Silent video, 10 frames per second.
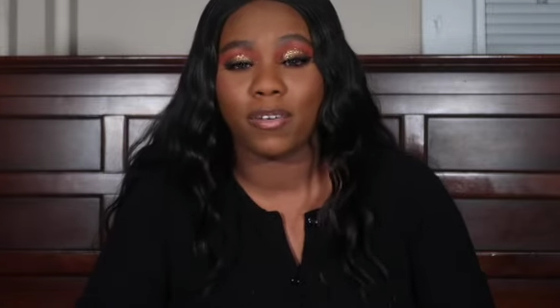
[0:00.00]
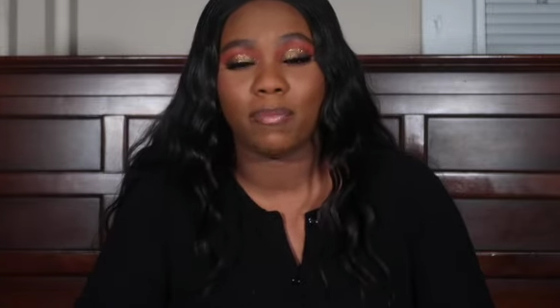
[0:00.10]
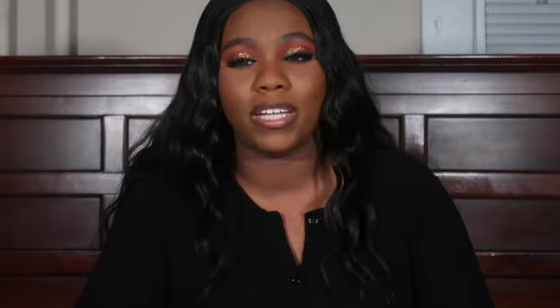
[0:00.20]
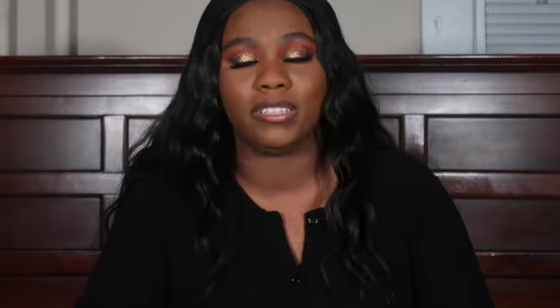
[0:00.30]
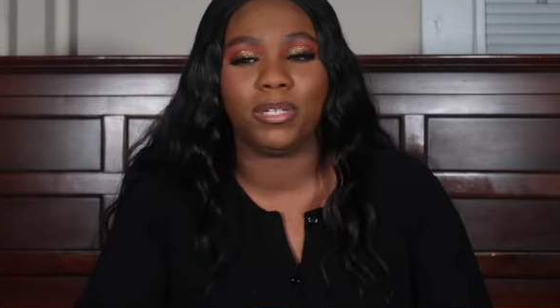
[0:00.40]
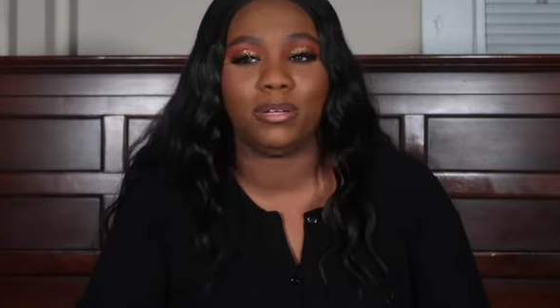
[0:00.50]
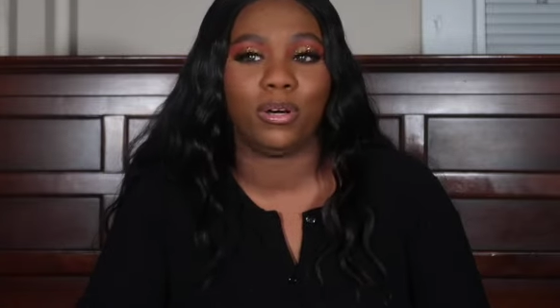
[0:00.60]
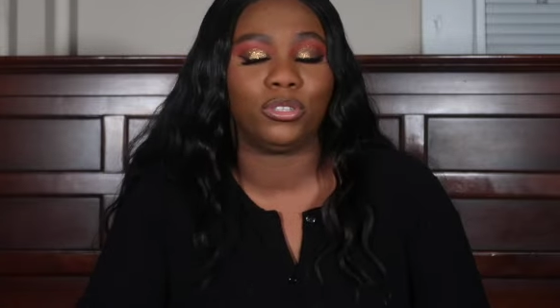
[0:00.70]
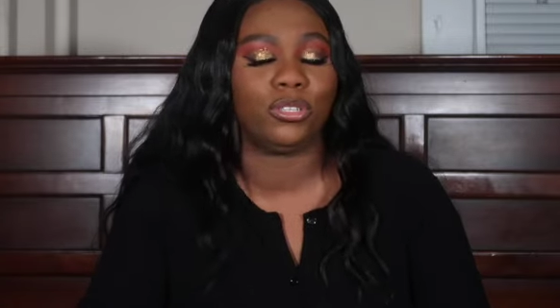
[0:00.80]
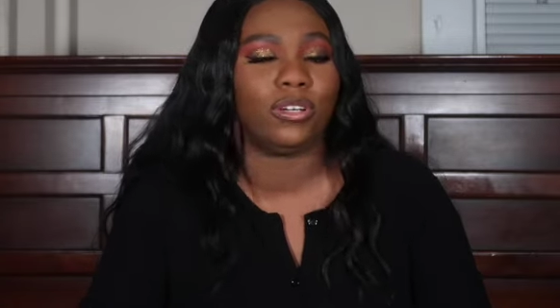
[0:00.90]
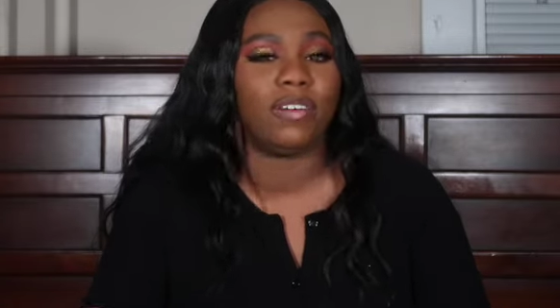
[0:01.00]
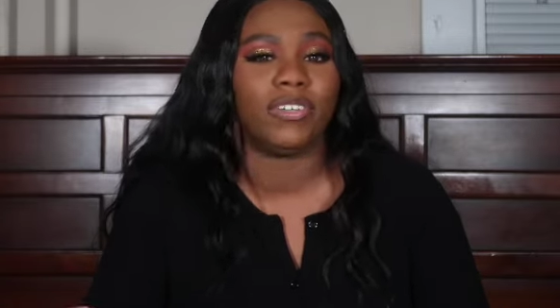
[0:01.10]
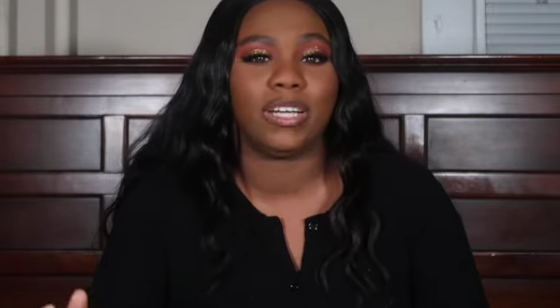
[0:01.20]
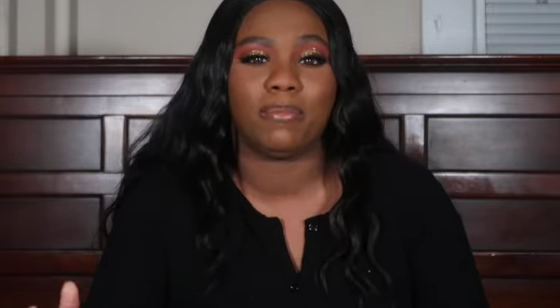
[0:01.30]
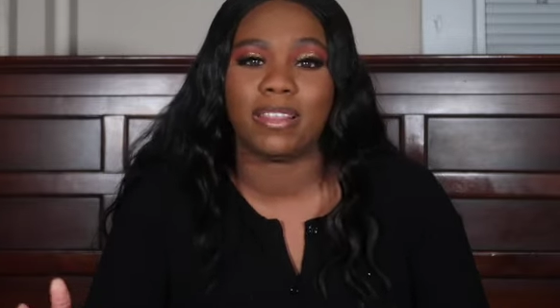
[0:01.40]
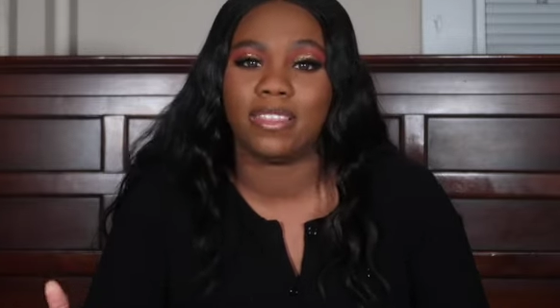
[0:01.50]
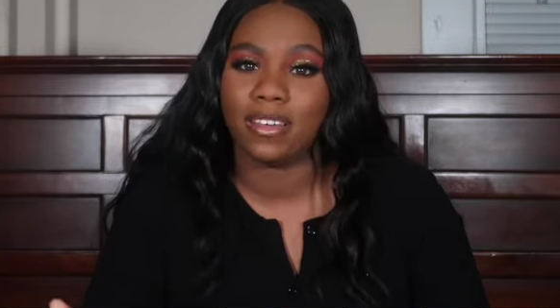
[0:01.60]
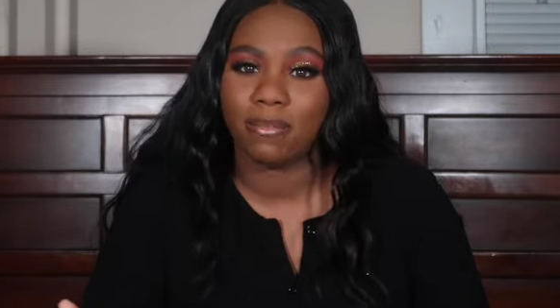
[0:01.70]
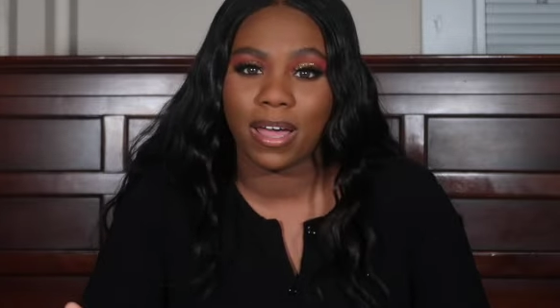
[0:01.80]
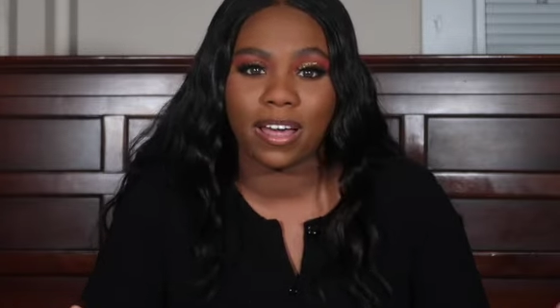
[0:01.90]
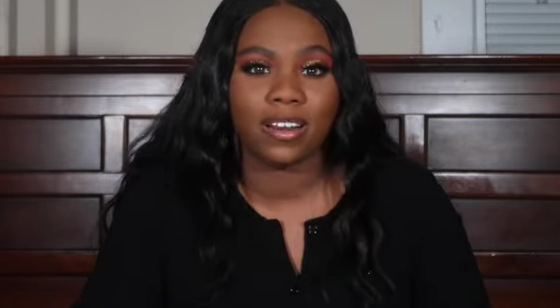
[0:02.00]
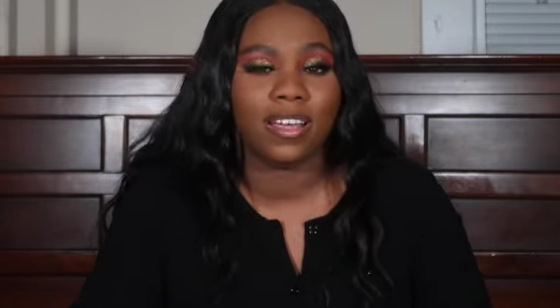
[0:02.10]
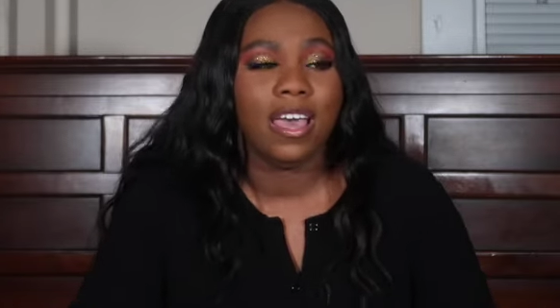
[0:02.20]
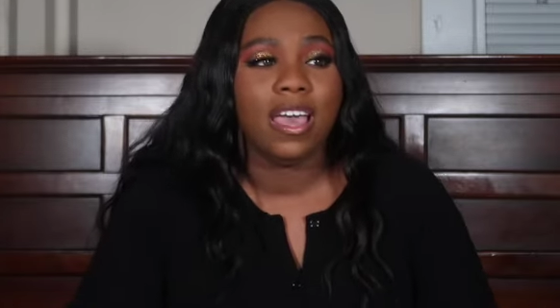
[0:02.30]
It makes me emotional every time I think about it.